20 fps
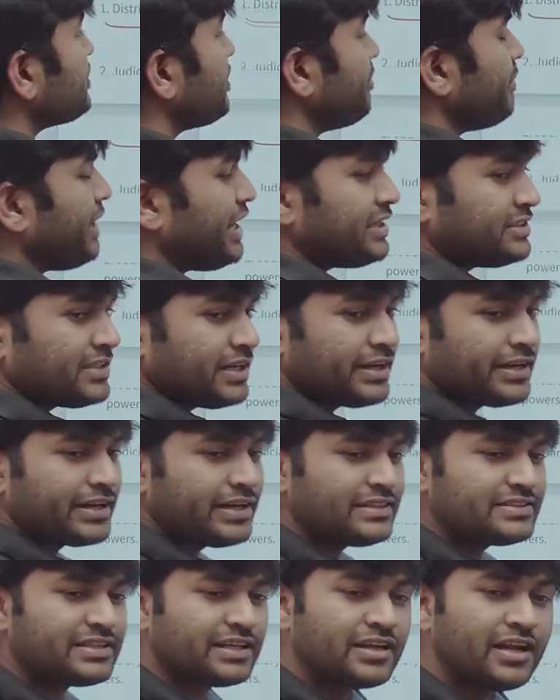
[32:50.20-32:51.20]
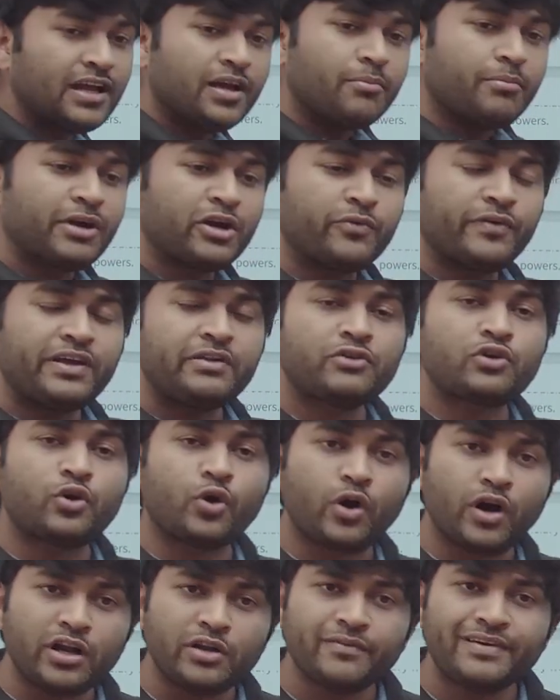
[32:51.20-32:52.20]
the major reason. But when
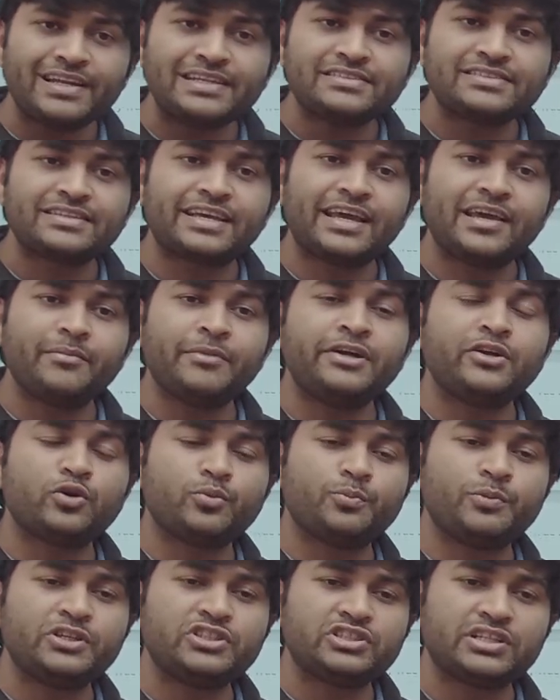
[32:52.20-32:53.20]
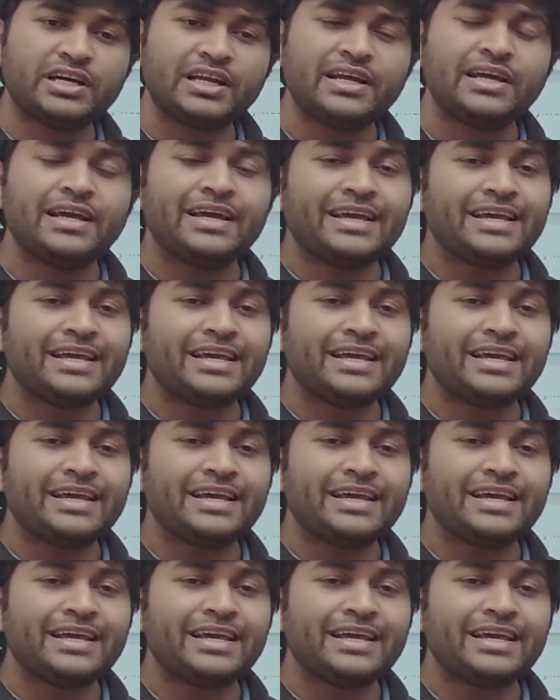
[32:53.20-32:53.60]
Cornwallis came into picture,